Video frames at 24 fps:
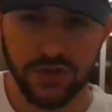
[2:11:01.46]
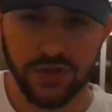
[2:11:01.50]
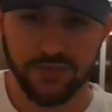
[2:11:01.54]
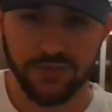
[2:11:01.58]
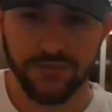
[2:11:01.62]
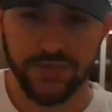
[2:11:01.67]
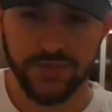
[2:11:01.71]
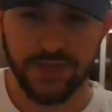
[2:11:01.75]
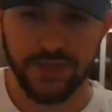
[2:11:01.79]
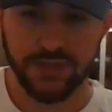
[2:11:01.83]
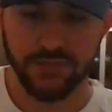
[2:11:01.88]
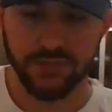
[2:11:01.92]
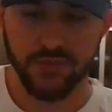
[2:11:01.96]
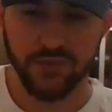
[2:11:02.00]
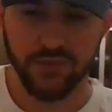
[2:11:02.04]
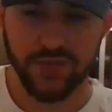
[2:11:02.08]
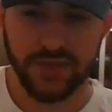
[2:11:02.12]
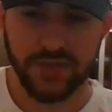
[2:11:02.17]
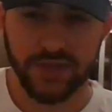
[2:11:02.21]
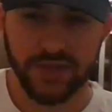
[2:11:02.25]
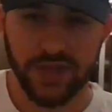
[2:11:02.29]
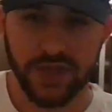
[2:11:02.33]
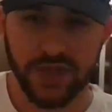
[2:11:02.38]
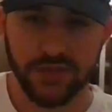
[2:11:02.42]
of these
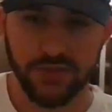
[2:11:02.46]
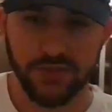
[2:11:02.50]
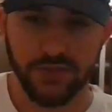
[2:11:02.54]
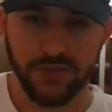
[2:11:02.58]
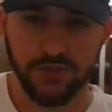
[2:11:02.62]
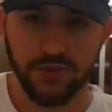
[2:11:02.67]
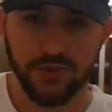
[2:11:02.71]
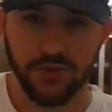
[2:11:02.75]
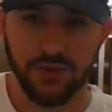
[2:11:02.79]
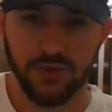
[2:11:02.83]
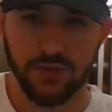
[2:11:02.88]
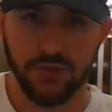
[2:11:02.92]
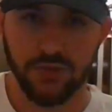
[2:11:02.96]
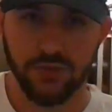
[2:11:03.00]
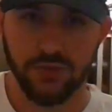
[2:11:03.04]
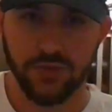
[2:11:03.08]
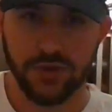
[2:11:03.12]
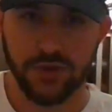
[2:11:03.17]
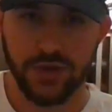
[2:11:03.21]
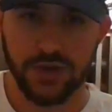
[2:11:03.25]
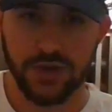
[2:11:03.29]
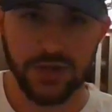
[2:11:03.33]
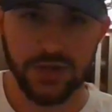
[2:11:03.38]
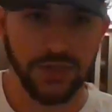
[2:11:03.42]
movies had their
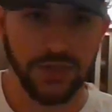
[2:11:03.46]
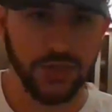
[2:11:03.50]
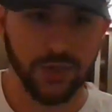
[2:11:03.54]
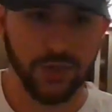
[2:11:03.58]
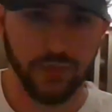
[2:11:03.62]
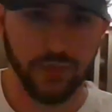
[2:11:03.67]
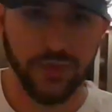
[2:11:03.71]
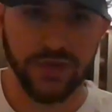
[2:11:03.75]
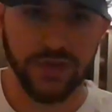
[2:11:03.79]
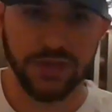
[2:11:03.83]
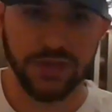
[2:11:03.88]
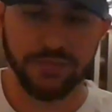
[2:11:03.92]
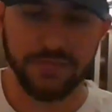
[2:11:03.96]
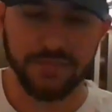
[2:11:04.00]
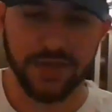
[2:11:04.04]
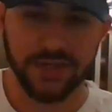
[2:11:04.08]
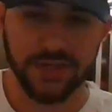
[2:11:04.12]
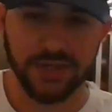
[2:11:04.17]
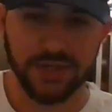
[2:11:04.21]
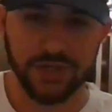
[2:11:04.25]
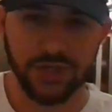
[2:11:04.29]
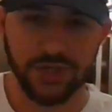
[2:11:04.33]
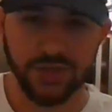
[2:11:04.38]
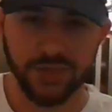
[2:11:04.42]
own stories and
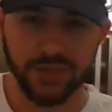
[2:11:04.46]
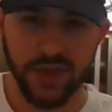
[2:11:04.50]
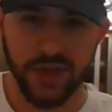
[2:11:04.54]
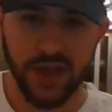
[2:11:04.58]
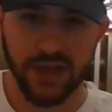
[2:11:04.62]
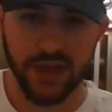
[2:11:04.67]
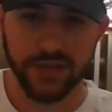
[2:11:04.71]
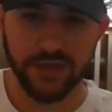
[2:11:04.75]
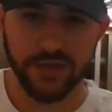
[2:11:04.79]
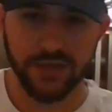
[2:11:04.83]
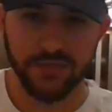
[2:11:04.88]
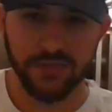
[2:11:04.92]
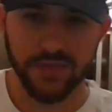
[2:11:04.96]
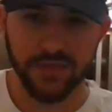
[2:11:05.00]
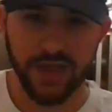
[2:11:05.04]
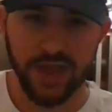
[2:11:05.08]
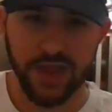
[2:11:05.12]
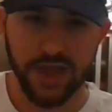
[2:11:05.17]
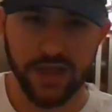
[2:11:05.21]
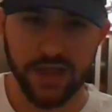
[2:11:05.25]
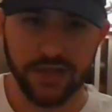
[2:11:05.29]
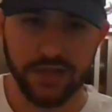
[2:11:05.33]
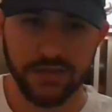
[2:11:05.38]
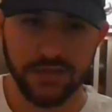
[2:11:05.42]
messages behind them,
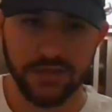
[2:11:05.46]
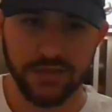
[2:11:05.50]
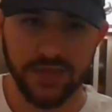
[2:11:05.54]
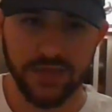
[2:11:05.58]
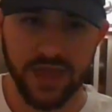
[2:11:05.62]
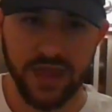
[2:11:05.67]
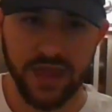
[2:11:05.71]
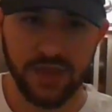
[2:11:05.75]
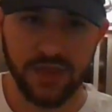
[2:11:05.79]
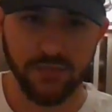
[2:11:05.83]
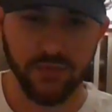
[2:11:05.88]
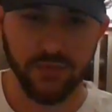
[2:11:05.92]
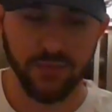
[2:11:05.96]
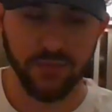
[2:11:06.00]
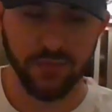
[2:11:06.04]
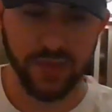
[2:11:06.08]
and they were